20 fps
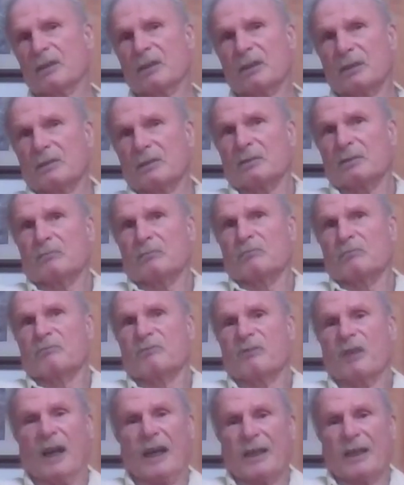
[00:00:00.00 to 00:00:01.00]
little
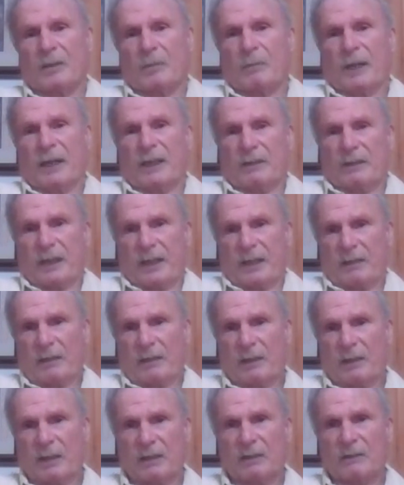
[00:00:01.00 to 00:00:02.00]
fire
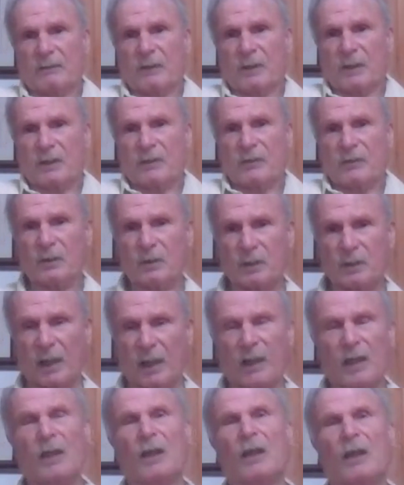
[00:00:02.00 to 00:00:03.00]
barrier on the forest
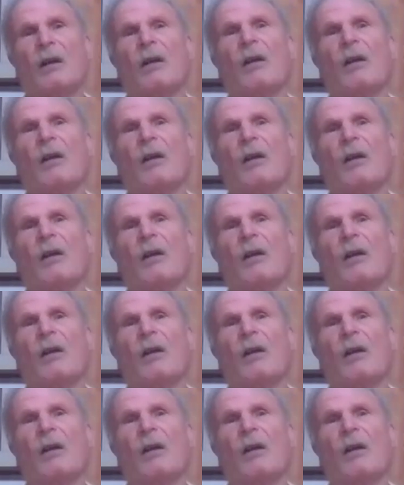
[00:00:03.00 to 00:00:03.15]
floor.